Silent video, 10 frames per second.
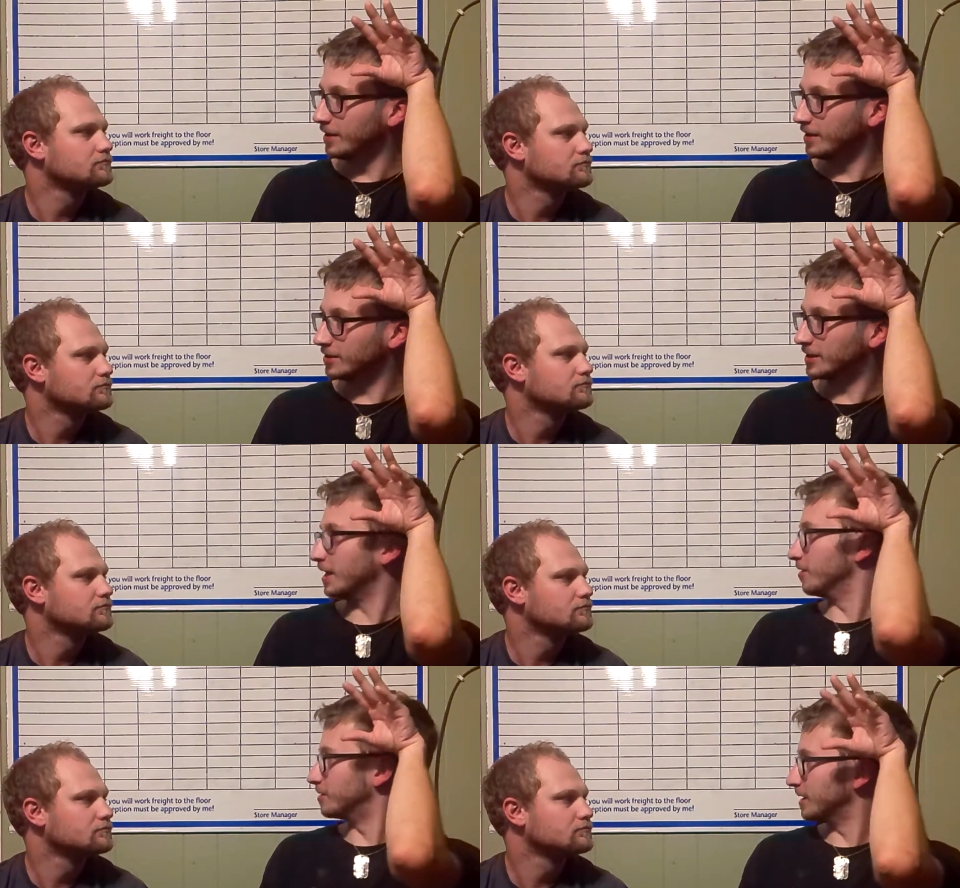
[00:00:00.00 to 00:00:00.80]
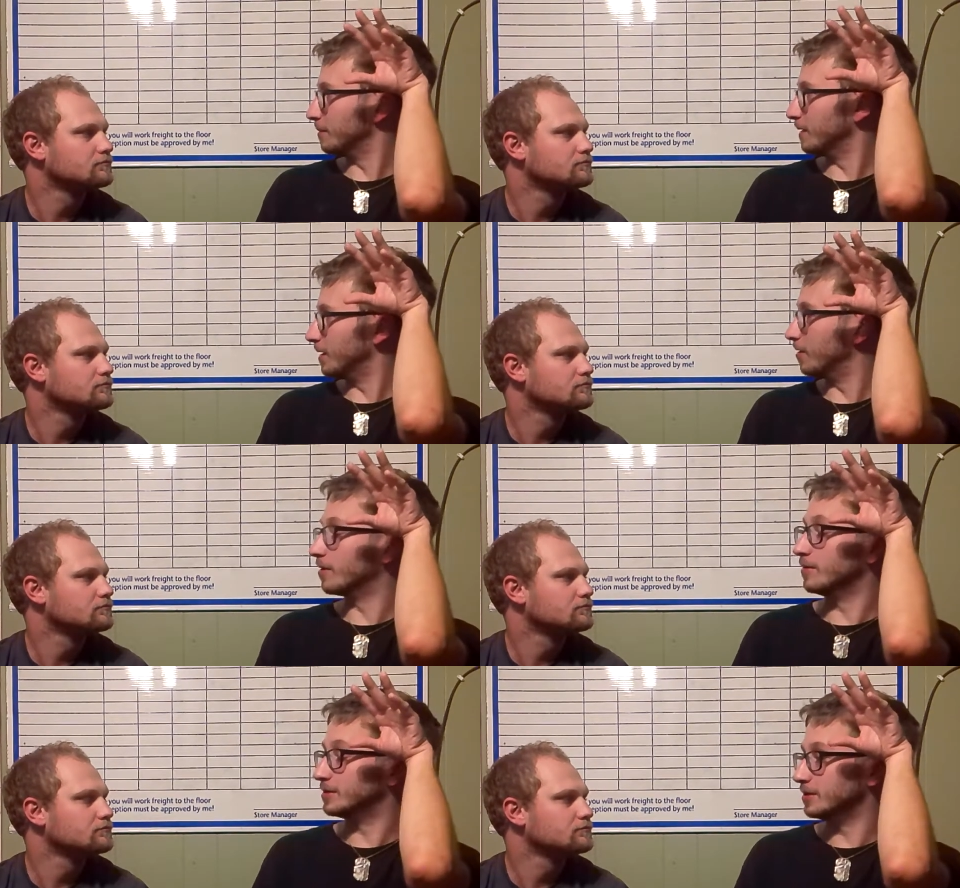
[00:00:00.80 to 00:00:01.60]
Speaker 1: And she kind of looks at him like, oh, go,
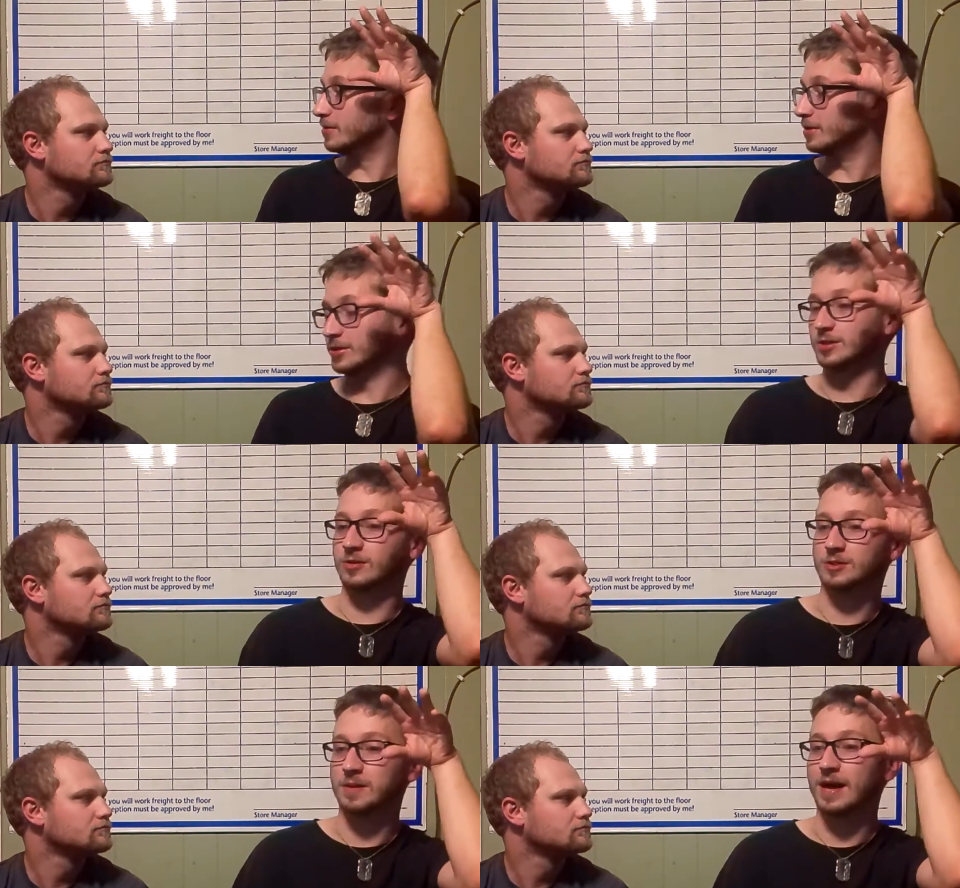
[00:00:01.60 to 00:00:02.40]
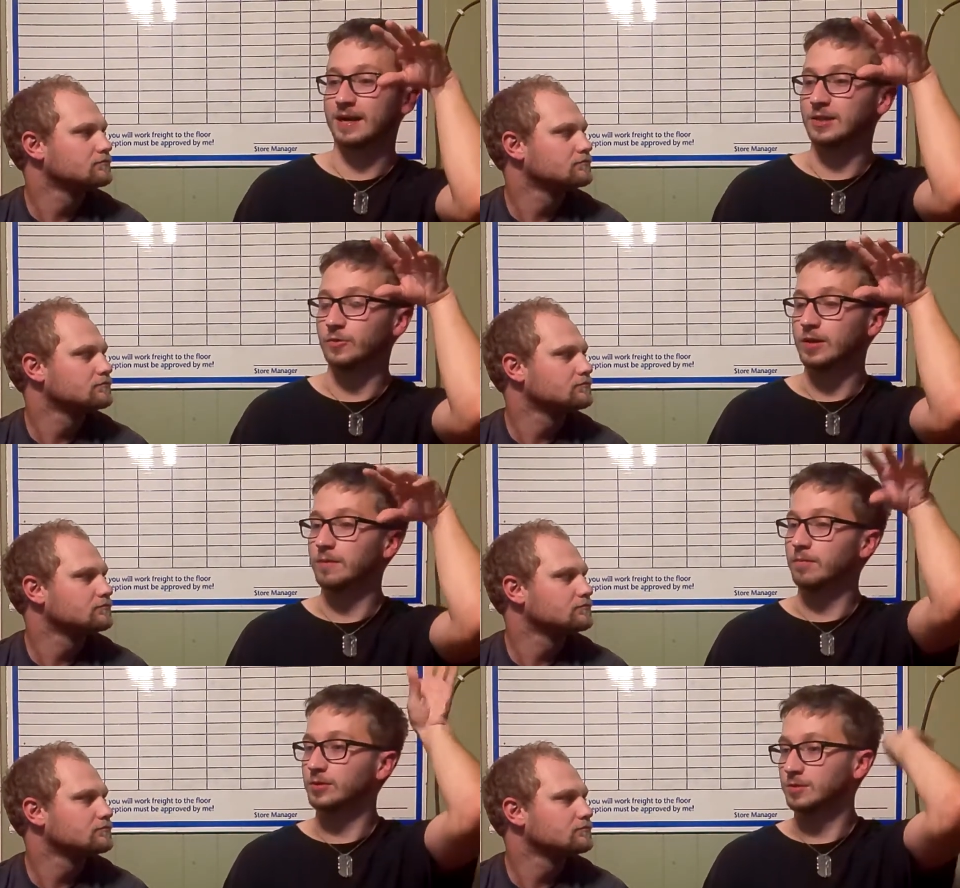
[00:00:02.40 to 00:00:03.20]
it's you. And then she turns back, and the wind
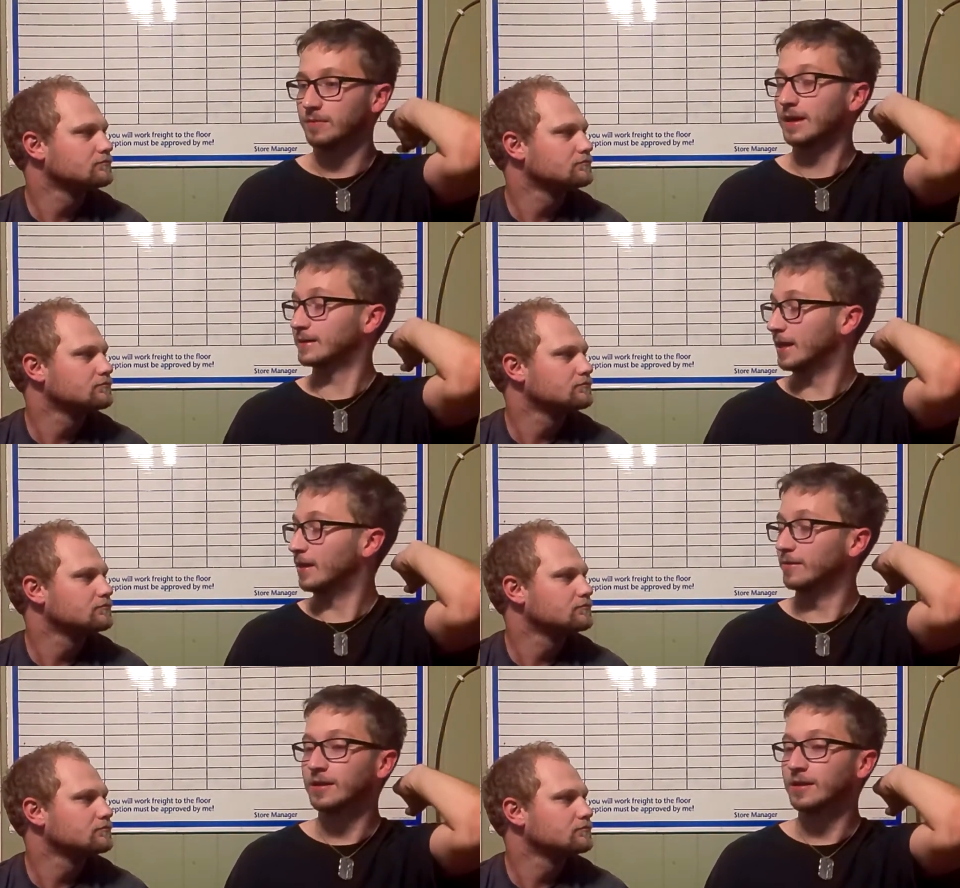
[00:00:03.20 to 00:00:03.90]
blows it back down.